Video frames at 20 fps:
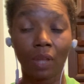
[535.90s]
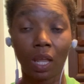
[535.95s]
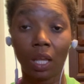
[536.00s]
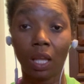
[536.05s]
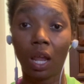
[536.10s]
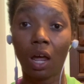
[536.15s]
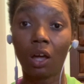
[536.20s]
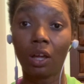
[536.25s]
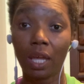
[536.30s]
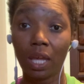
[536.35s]

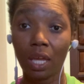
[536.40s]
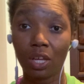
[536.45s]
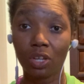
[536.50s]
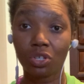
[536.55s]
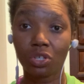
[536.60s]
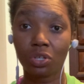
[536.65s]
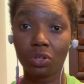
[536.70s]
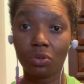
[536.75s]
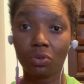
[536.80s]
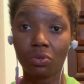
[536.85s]
lung
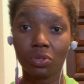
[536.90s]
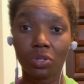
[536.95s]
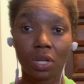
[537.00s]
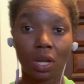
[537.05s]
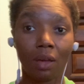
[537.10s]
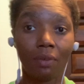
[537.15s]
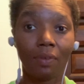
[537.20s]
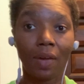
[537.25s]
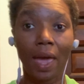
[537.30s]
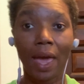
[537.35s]
issues, you
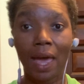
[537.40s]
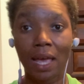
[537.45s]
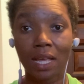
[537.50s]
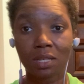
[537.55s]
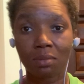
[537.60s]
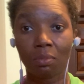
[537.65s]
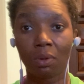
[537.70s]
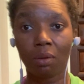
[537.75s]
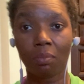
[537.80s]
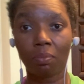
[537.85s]
have asthma,